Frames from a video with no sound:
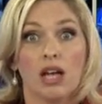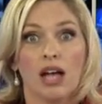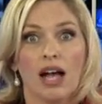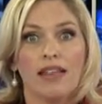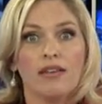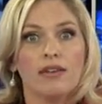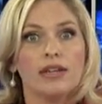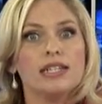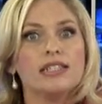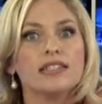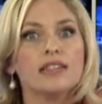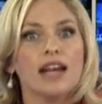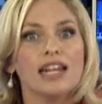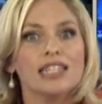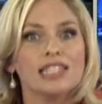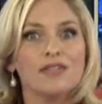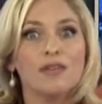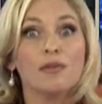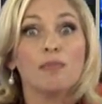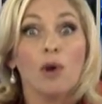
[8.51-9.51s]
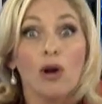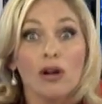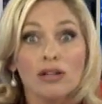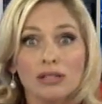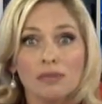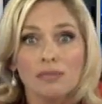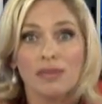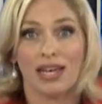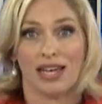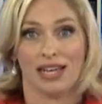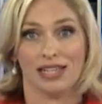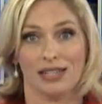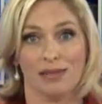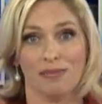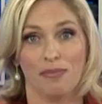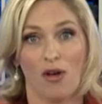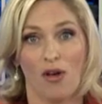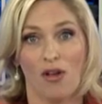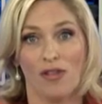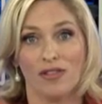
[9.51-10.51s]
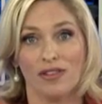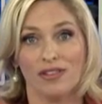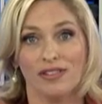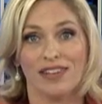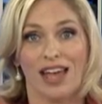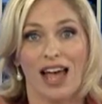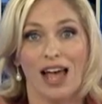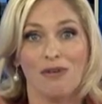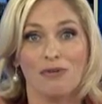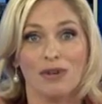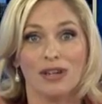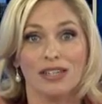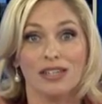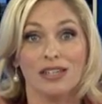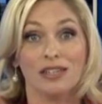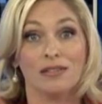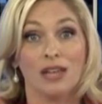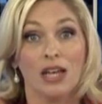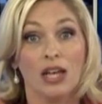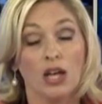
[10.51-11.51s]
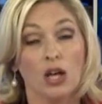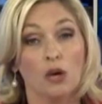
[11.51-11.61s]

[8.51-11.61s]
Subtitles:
Are there any signs of a bottom yet in Perth and Darwin, and